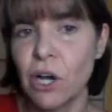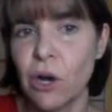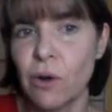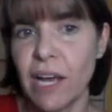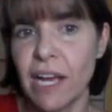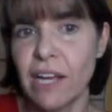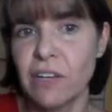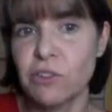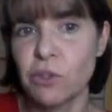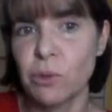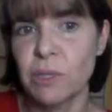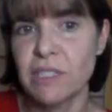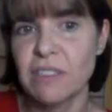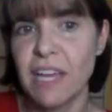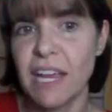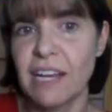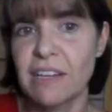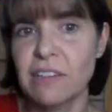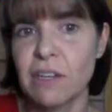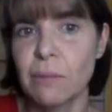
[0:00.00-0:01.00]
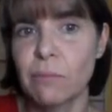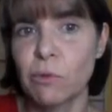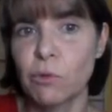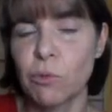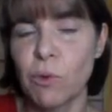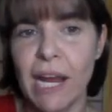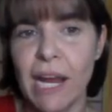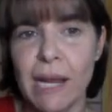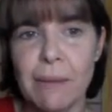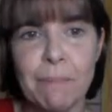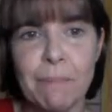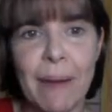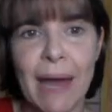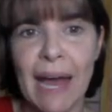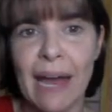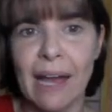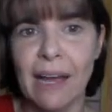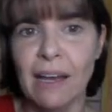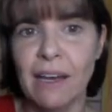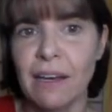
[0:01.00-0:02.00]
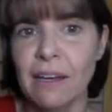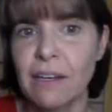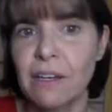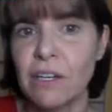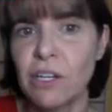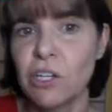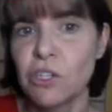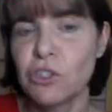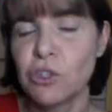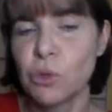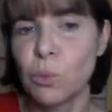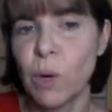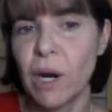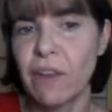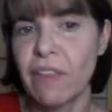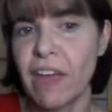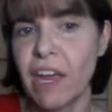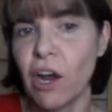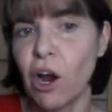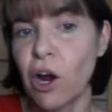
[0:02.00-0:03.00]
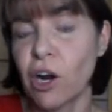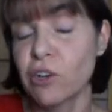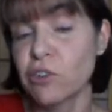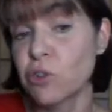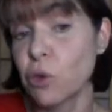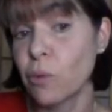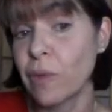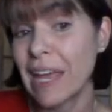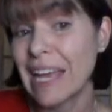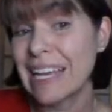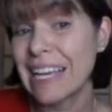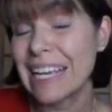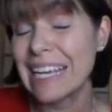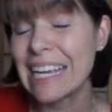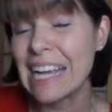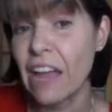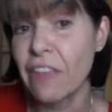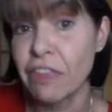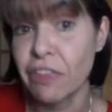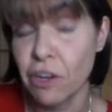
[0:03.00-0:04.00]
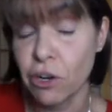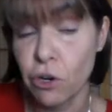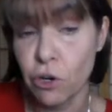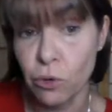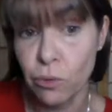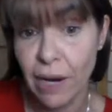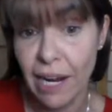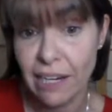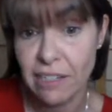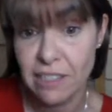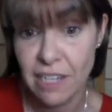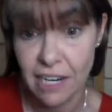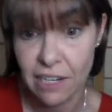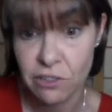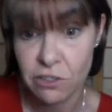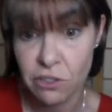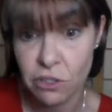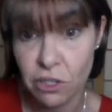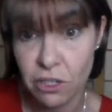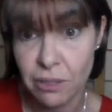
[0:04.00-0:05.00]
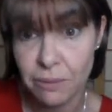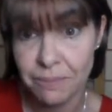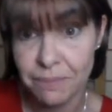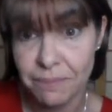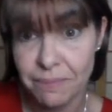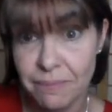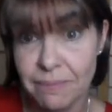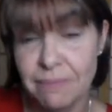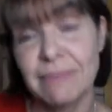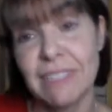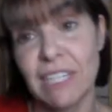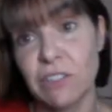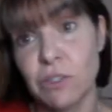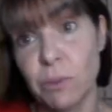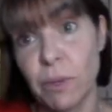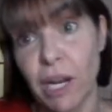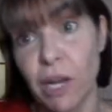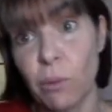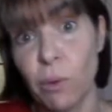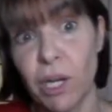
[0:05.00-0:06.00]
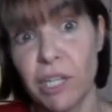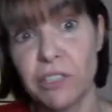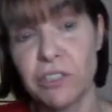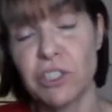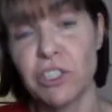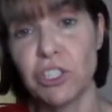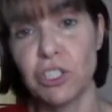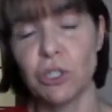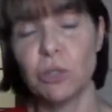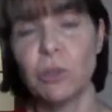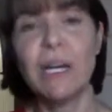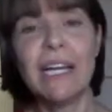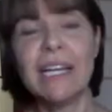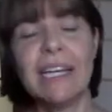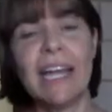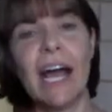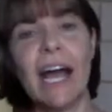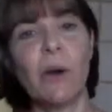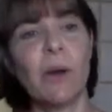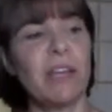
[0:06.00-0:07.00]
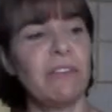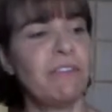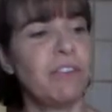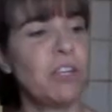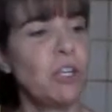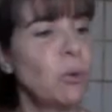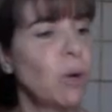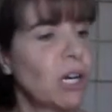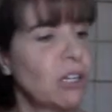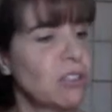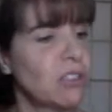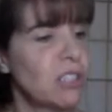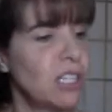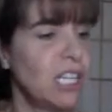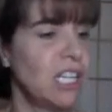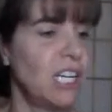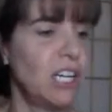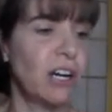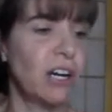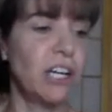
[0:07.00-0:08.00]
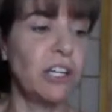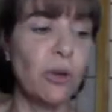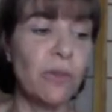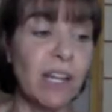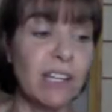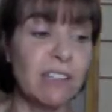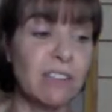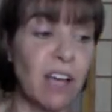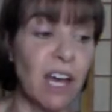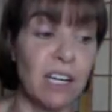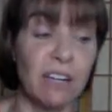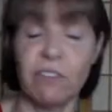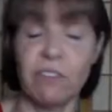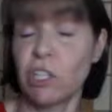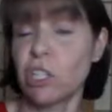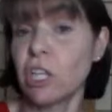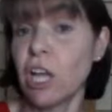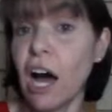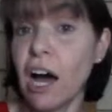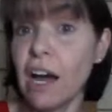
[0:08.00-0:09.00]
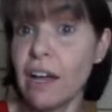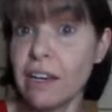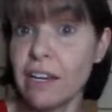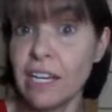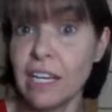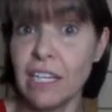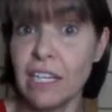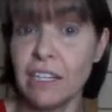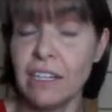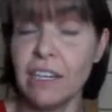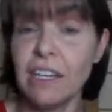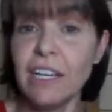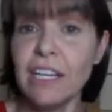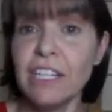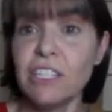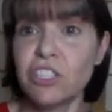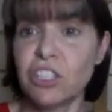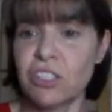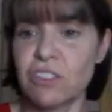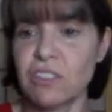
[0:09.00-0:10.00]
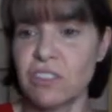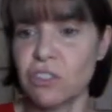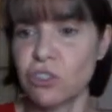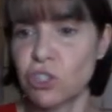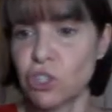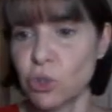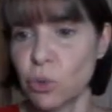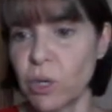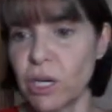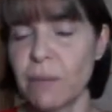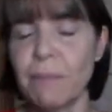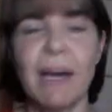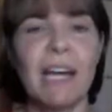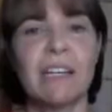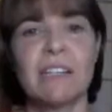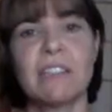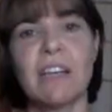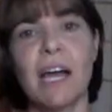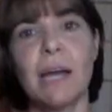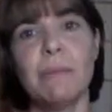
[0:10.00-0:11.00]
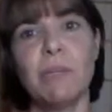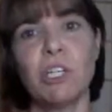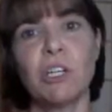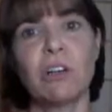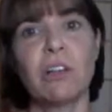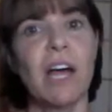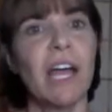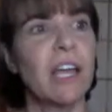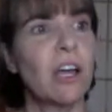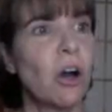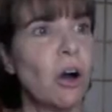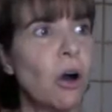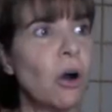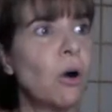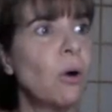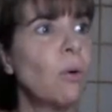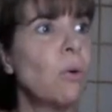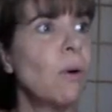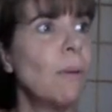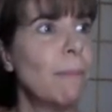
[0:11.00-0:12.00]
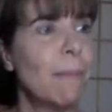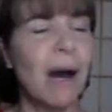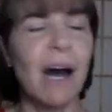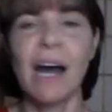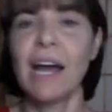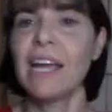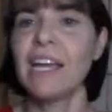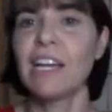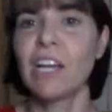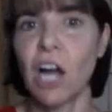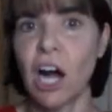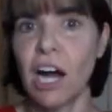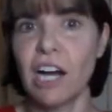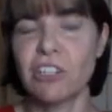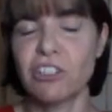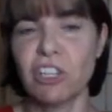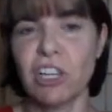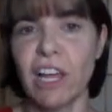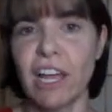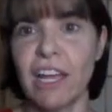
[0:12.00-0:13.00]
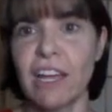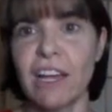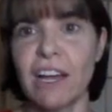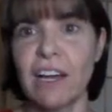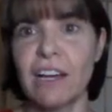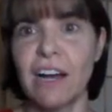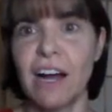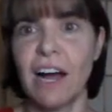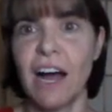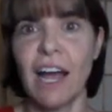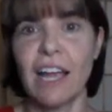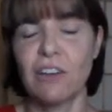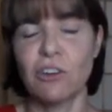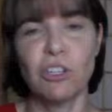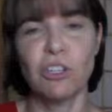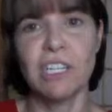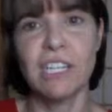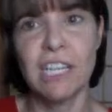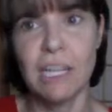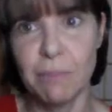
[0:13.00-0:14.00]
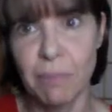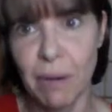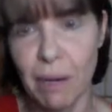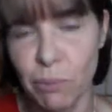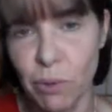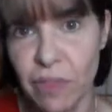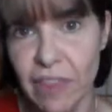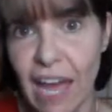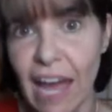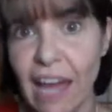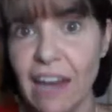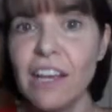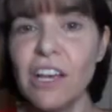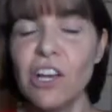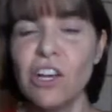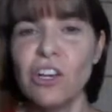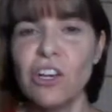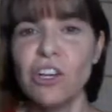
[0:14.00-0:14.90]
Okay, so it takes them right back to where they are so they can get the correct answer. That's what I wanted to do. Now, if you are sitting here, I know that's kind of a lot in just this short amount of time, and you're like, oh my gosh, like I couldn't keep up with that.